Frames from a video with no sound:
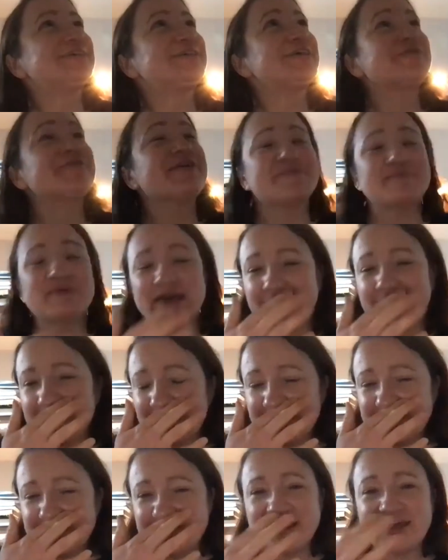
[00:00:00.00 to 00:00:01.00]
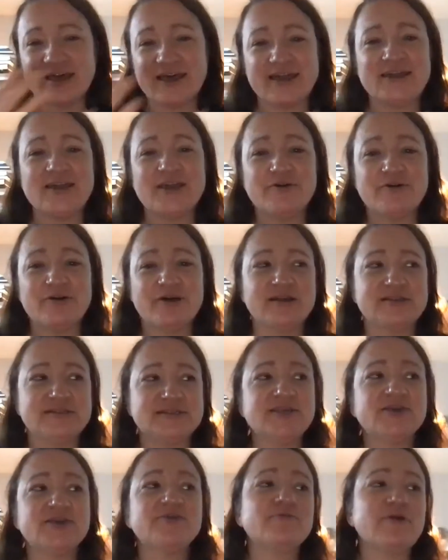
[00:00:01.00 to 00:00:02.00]
know. I mean, I, I think I know her
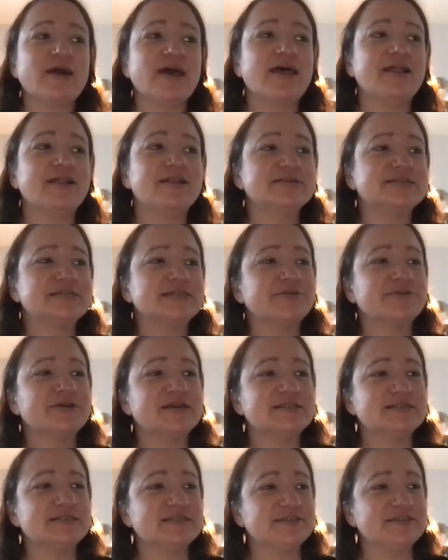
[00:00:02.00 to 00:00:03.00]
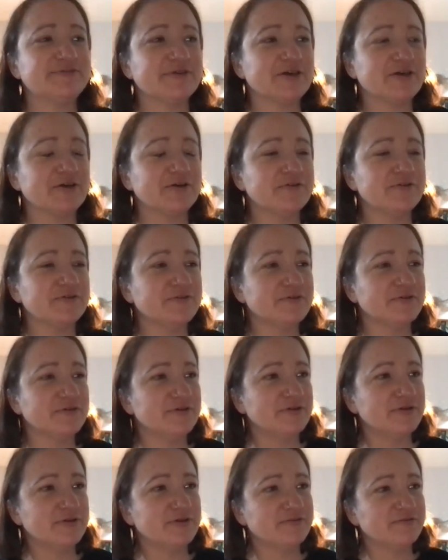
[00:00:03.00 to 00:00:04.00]
too well, so it's hmm. difficult
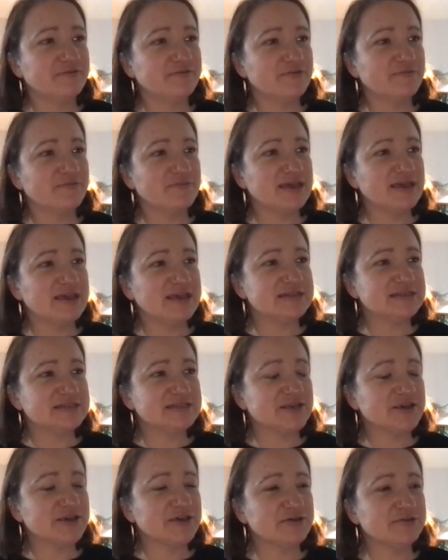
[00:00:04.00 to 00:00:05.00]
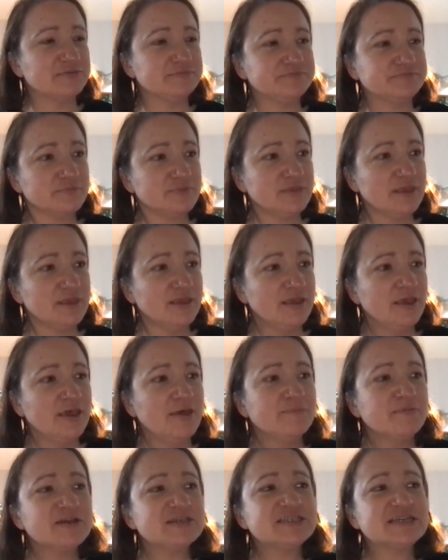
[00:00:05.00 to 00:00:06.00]
for me to.
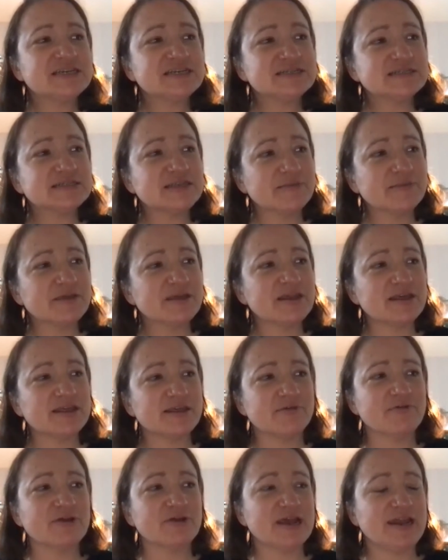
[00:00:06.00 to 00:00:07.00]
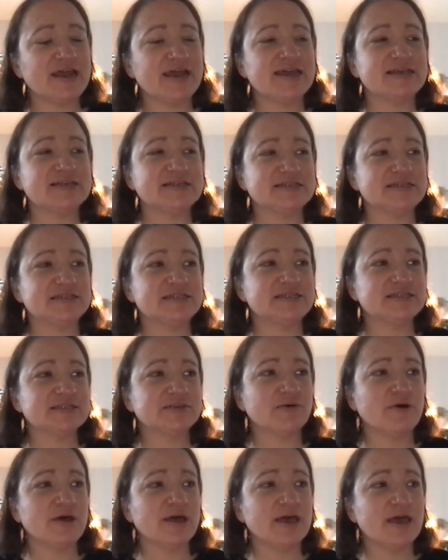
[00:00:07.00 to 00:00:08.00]
But she's. I mean, I think what I like is that she's
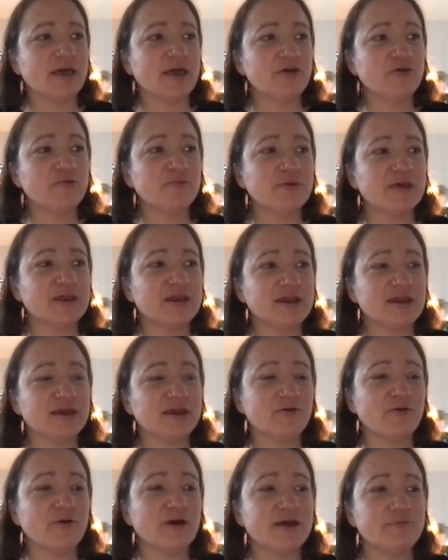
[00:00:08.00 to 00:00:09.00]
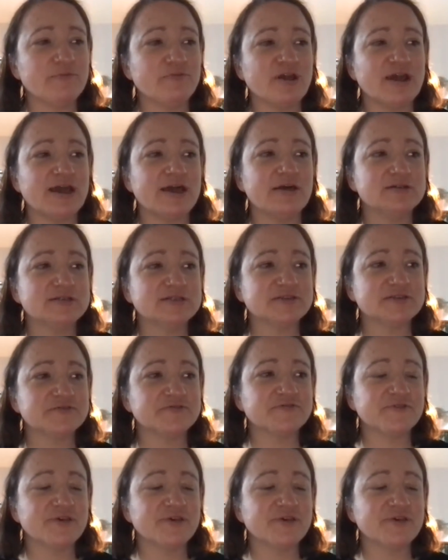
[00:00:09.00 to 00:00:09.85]
quite open, and I'm quite proud of